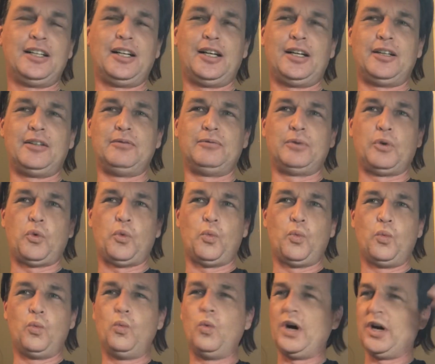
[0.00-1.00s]
of
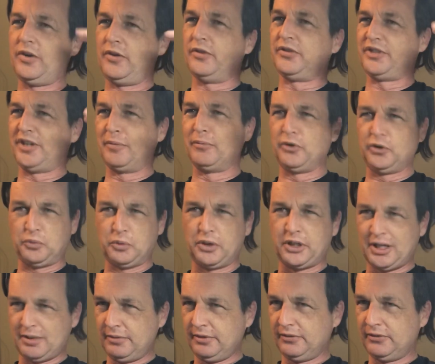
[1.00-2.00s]
where those numbers were
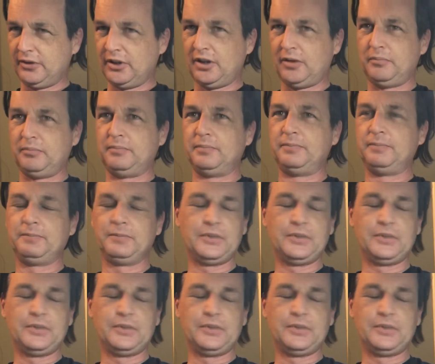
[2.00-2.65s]
coming from,